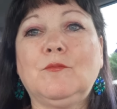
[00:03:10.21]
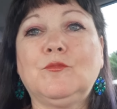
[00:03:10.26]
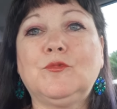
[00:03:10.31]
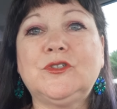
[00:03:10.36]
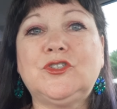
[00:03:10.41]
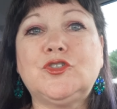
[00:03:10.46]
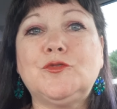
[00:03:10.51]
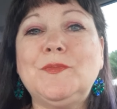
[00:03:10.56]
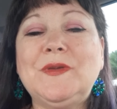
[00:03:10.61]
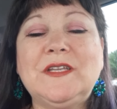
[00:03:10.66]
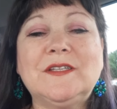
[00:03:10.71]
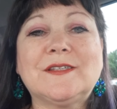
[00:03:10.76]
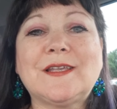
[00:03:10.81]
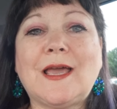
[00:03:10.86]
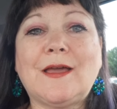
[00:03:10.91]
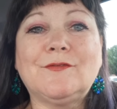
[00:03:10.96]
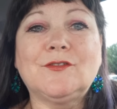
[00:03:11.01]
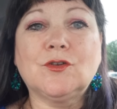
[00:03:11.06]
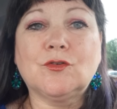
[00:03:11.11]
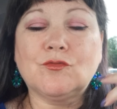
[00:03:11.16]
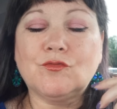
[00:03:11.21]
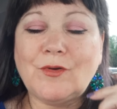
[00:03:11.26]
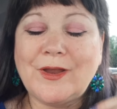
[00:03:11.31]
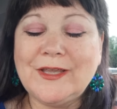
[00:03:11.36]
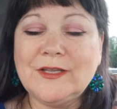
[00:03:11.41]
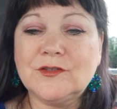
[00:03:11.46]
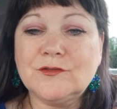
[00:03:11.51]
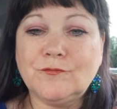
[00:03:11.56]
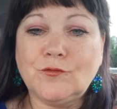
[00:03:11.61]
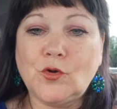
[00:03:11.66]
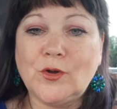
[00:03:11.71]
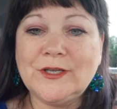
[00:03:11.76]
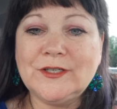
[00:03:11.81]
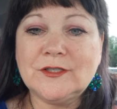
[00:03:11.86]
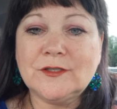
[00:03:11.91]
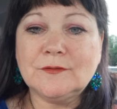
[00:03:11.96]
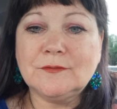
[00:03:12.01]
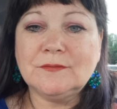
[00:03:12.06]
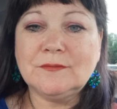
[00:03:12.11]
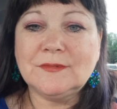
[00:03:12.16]
Which means I have to erase
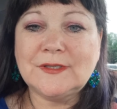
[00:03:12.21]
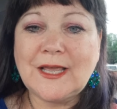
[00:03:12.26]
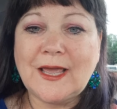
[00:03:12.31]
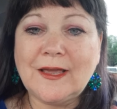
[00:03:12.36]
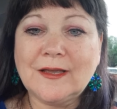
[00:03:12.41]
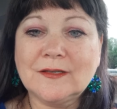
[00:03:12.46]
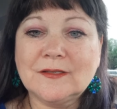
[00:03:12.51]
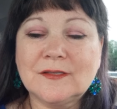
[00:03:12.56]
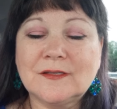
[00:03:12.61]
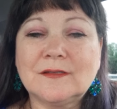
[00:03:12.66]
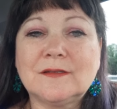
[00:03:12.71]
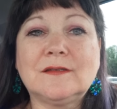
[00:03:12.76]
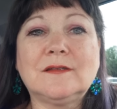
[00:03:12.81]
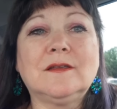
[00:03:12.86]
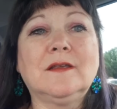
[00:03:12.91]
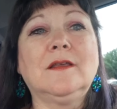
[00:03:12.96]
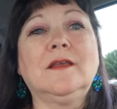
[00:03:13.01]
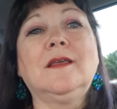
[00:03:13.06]
voice texts.